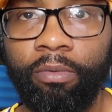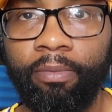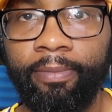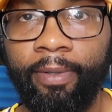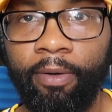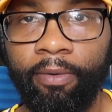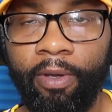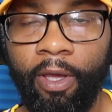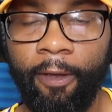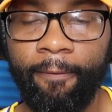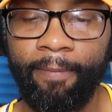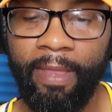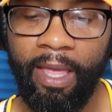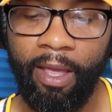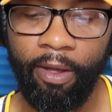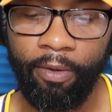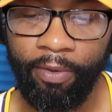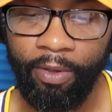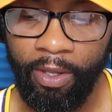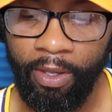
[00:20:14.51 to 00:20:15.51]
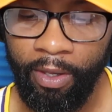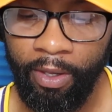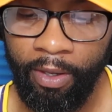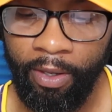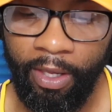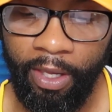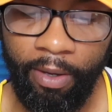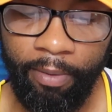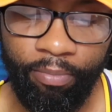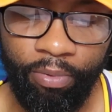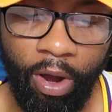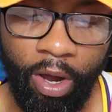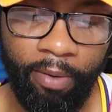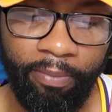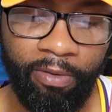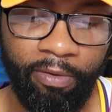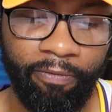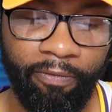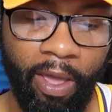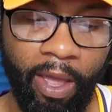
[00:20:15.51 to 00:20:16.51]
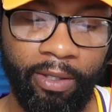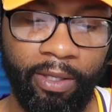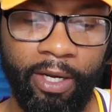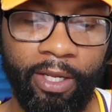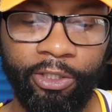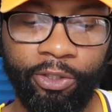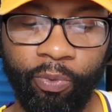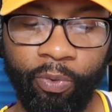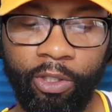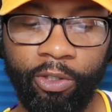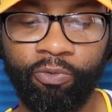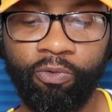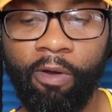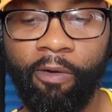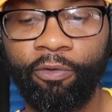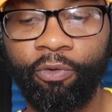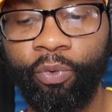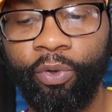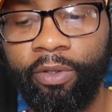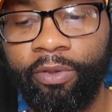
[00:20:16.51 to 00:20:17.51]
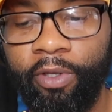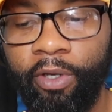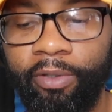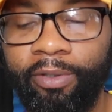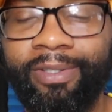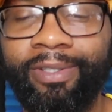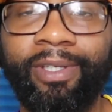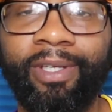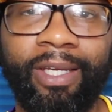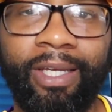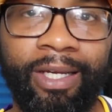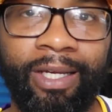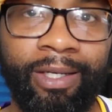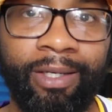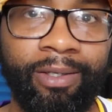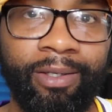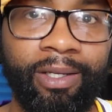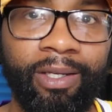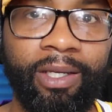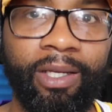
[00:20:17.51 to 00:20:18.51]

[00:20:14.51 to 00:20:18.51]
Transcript: Okay, now he brought up the fact that in 2012, 2013,